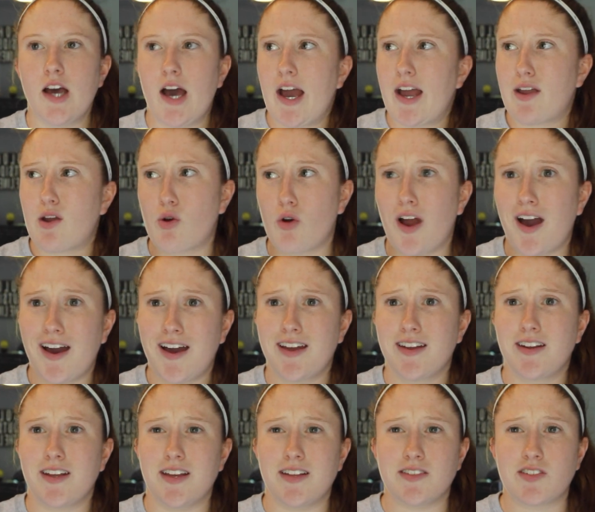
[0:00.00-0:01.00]
I
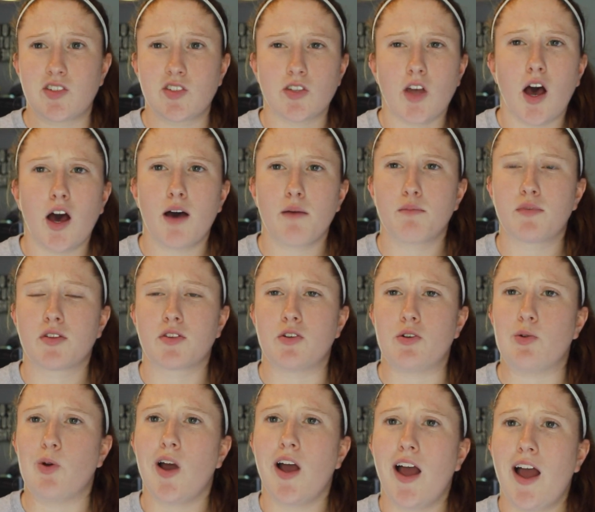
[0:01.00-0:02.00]
cried and sobbed
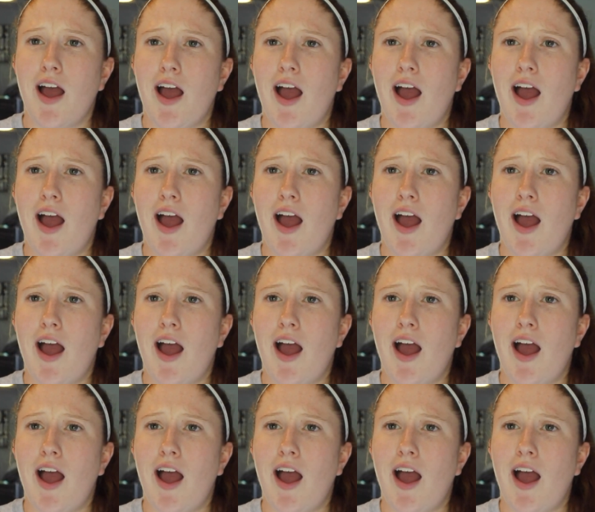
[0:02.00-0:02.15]
through